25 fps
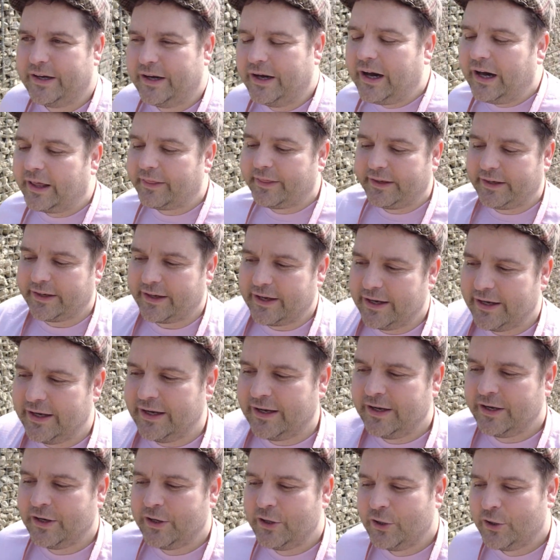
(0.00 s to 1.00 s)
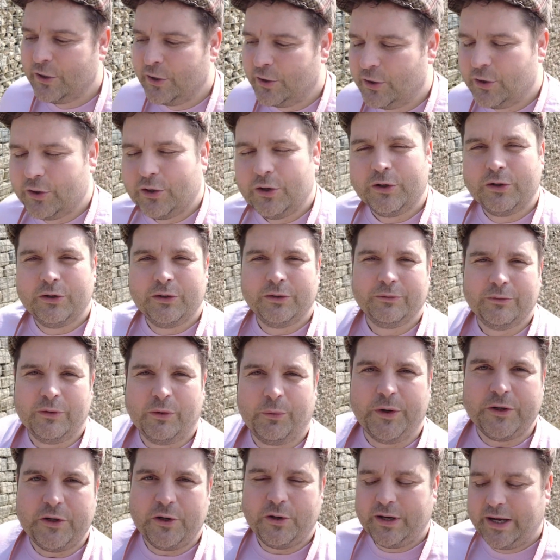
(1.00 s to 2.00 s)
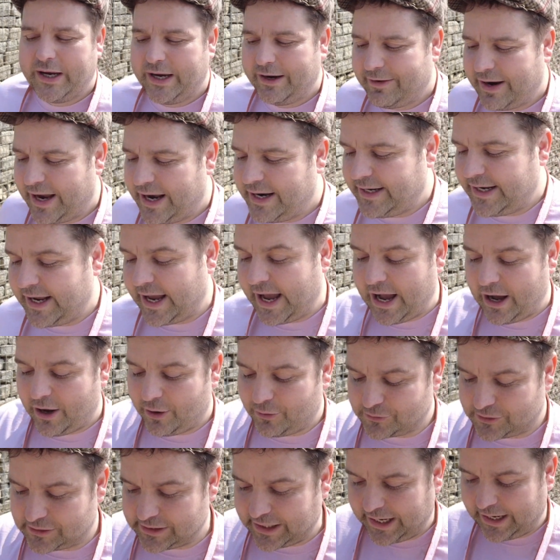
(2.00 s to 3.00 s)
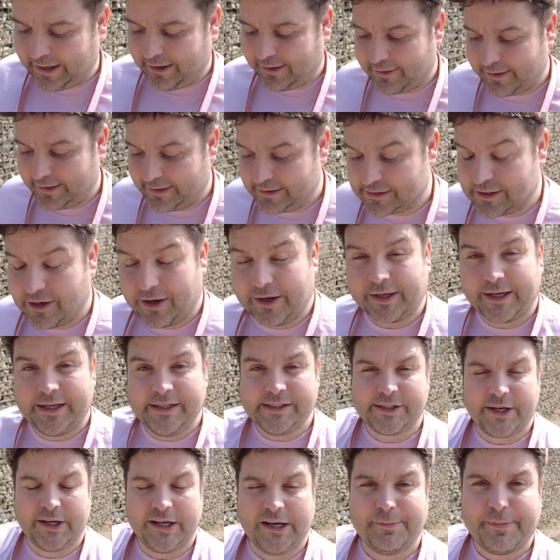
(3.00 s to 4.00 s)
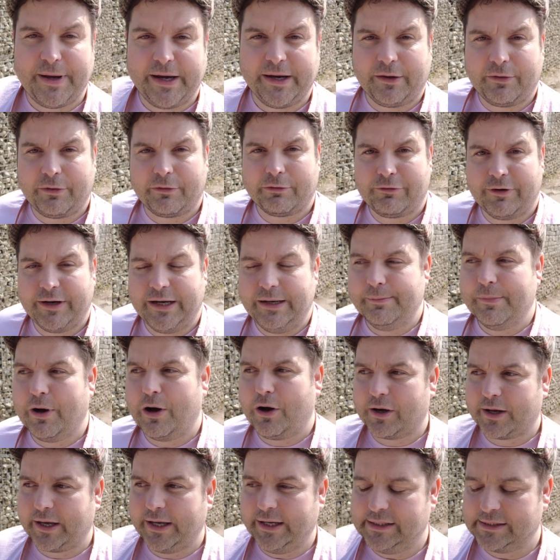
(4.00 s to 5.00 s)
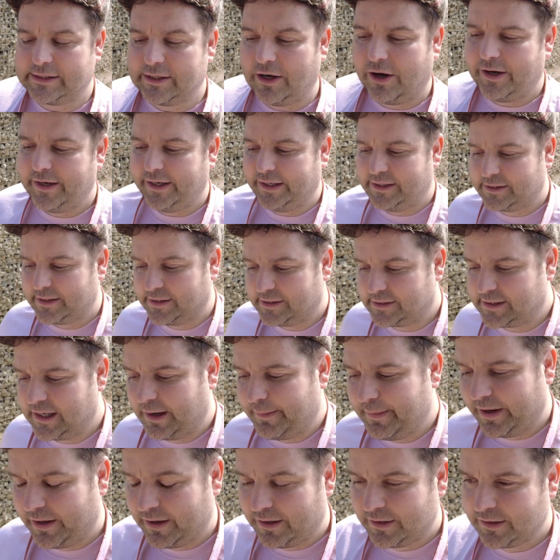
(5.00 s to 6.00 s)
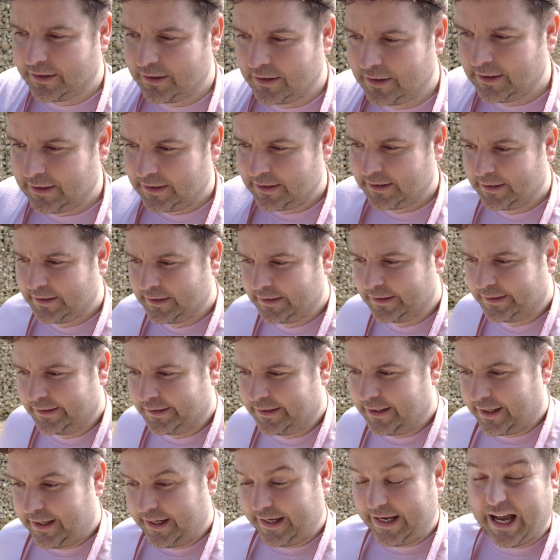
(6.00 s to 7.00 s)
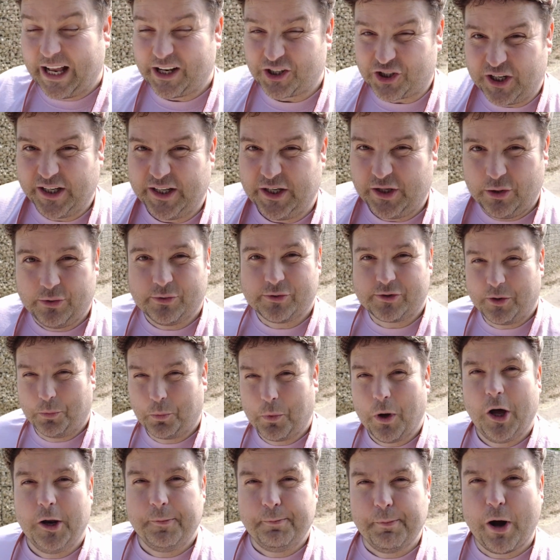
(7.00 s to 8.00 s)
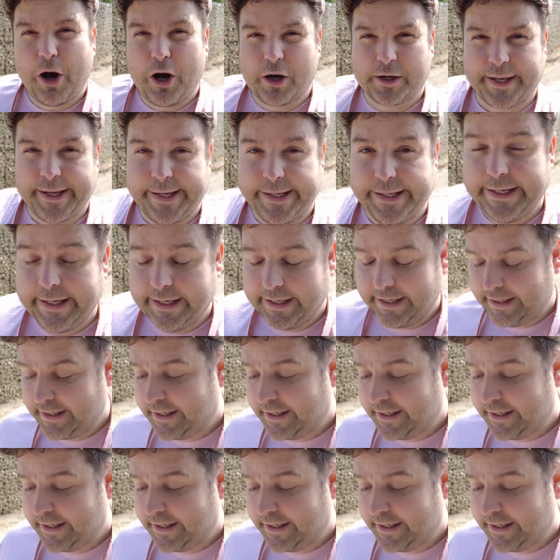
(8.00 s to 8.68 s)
I think when you hear Eddie Howe saying things like he's going to make three marquee signings this summer, and he actually used the word marquee,